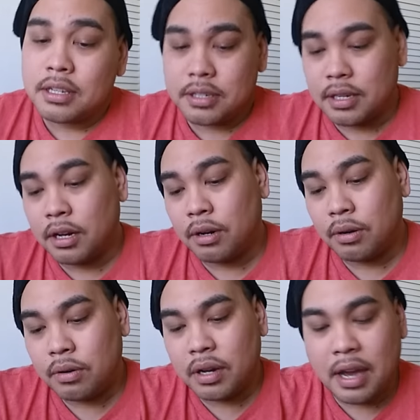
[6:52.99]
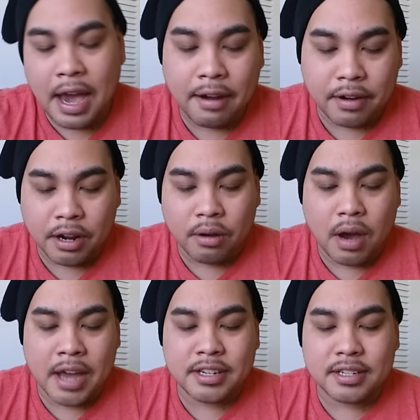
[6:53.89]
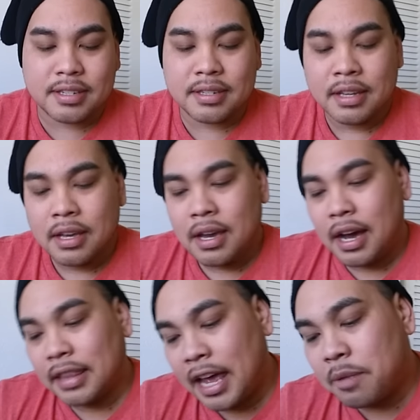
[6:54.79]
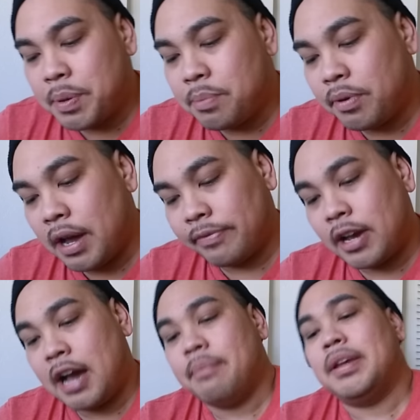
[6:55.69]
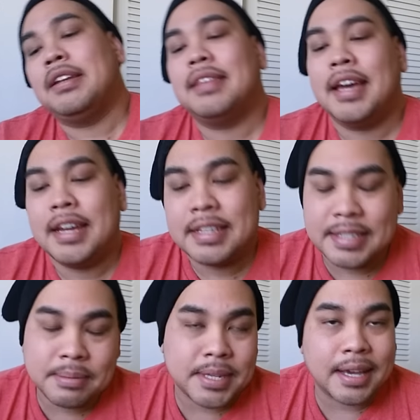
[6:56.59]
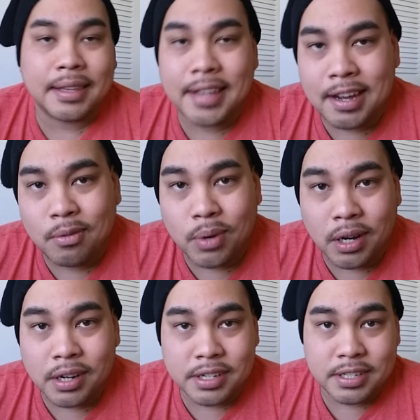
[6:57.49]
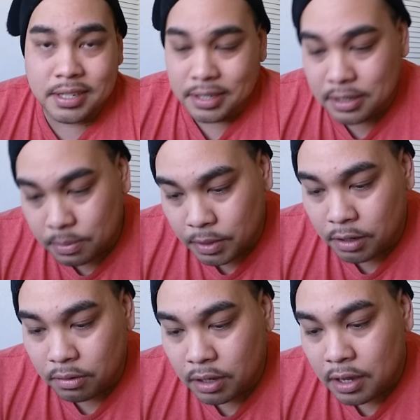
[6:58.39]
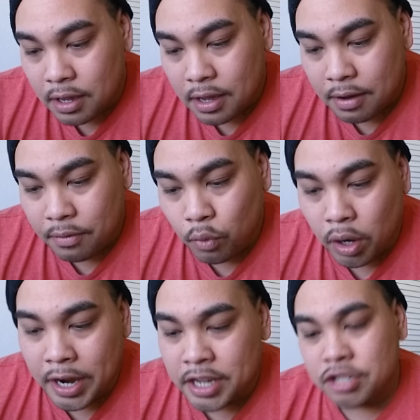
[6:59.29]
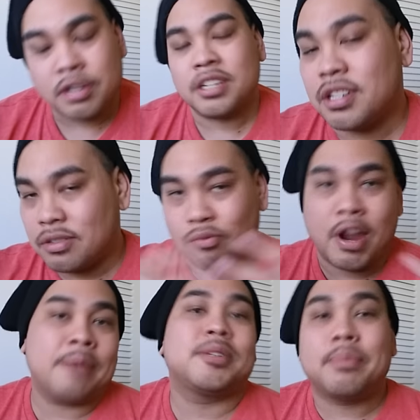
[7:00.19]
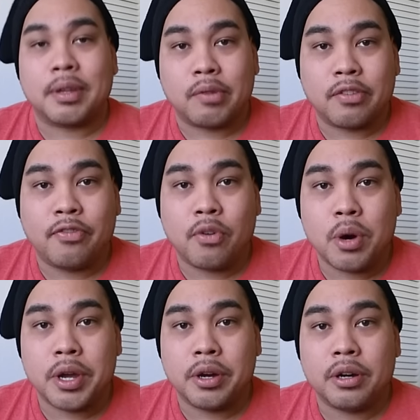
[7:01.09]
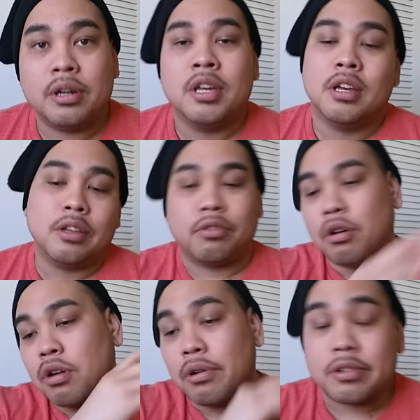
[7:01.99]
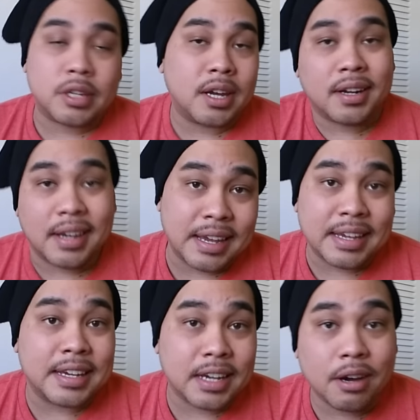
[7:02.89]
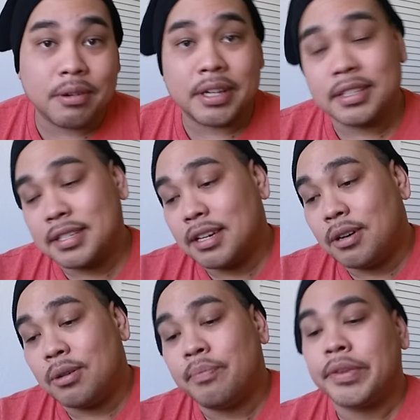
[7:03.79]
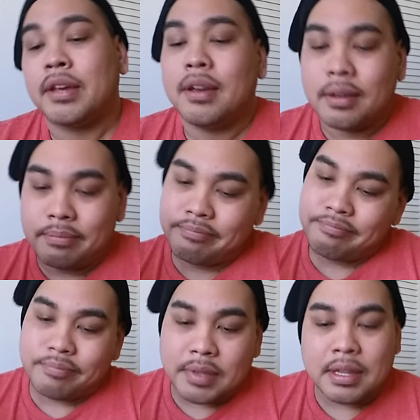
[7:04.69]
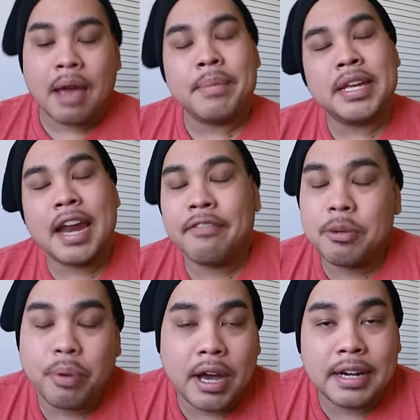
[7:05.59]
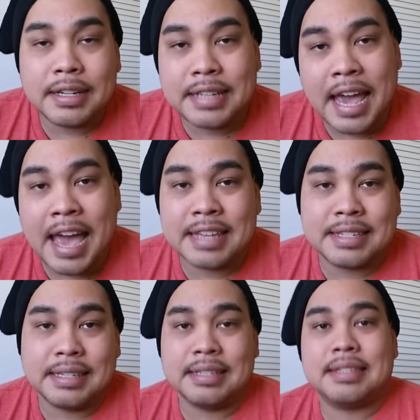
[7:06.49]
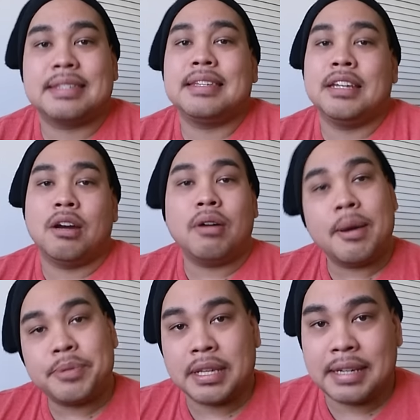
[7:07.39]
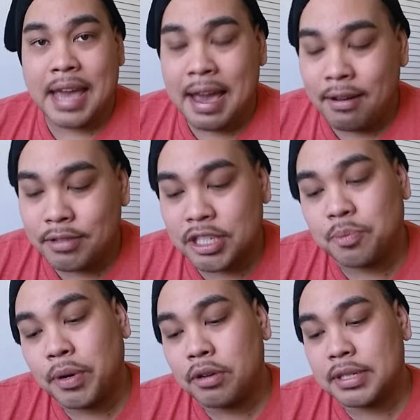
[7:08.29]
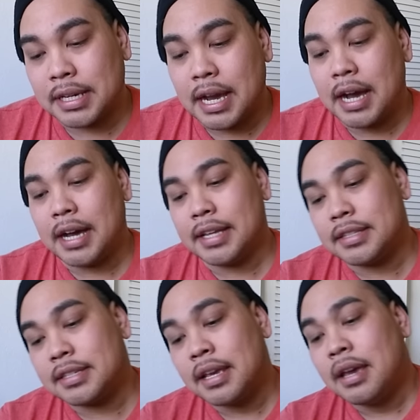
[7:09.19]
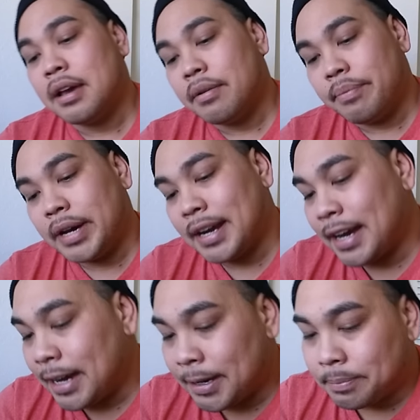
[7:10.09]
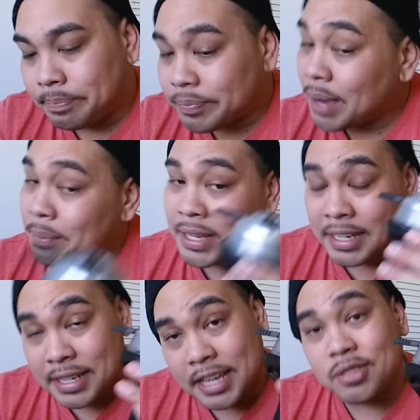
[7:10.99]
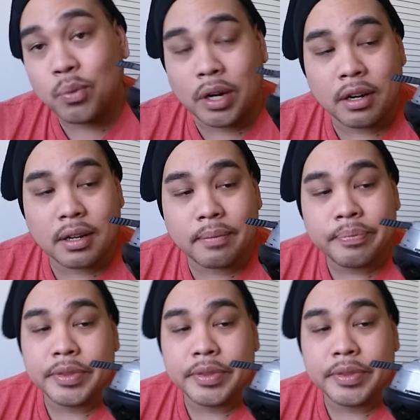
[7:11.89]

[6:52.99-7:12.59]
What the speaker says: So I don't know. I just, a lot of people have commented that it seems like a lot of work just to smoke, whereas you just wrap something with foil, throw coals on it, and get going. So, I mean, every product has its, you know, ups and downs, its pros and cons. But I mean, it does work.